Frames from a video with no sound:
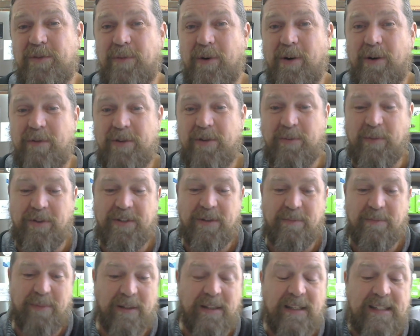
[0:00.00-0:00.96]
my
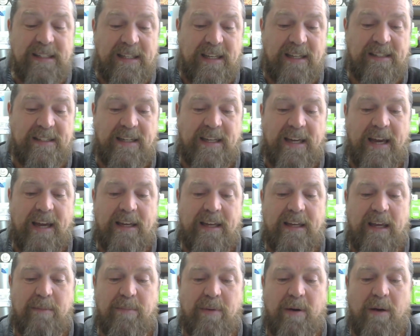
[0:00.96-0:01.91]
responsibility as a
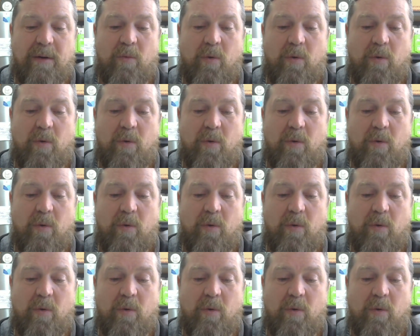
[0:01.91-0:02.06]
gatekeeper